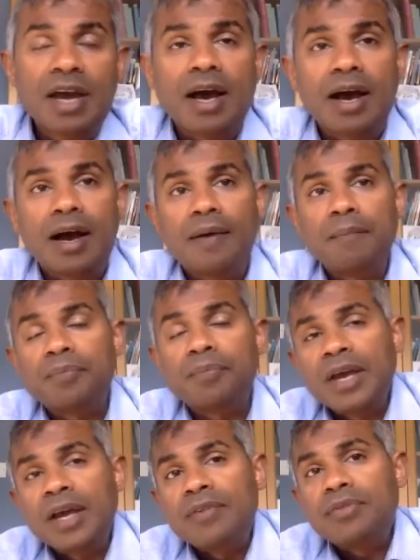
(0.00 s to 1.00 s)

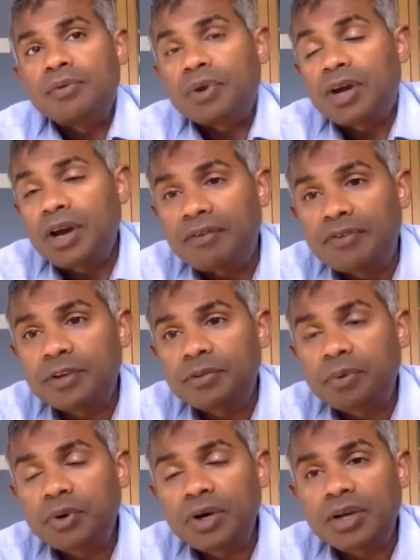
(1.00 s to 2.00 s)
The recovery is
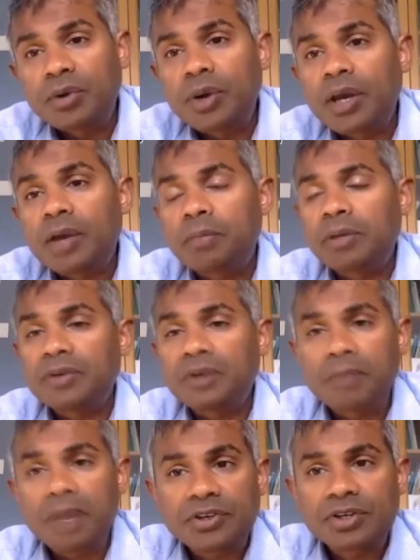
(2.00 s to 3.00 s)
pretty quick because I
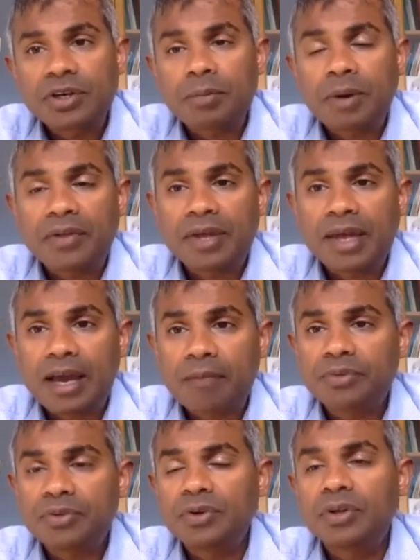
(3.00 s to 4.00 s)
mentioned about the
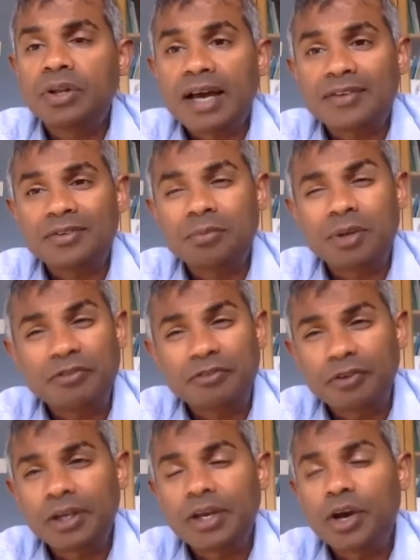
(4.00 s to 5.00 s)
capsule hasn't been
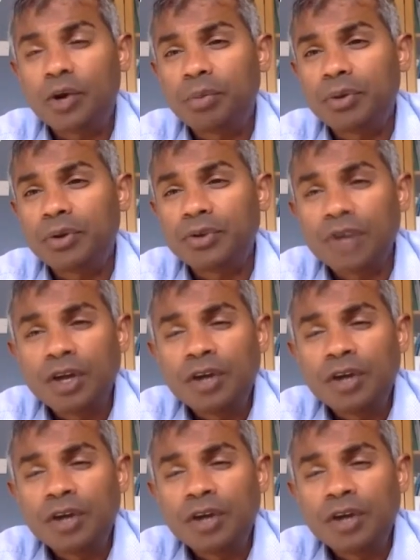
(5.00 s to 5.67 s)
fully opened.